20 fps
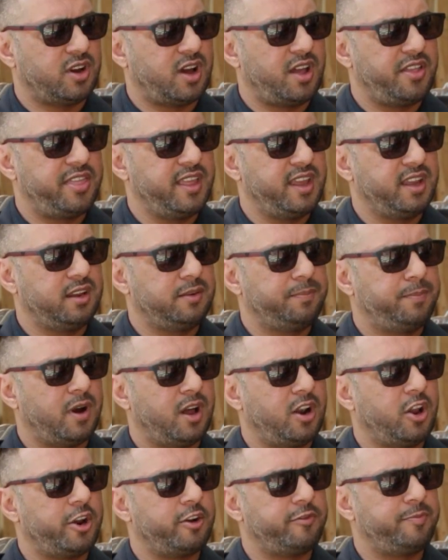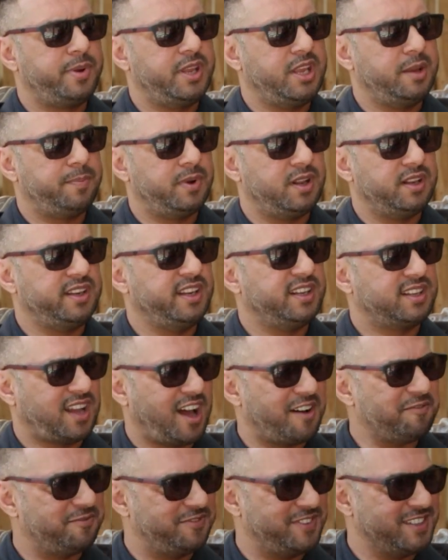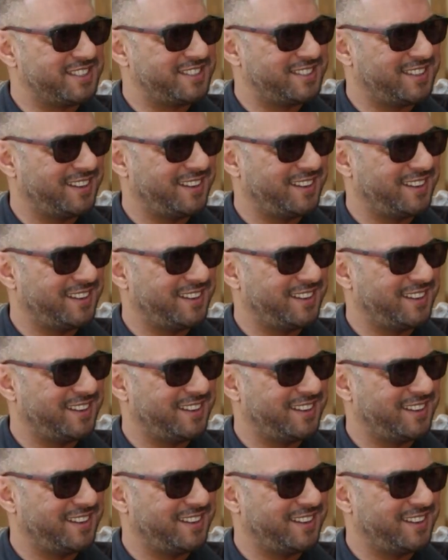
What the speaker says: So I think a lot of people need comfort.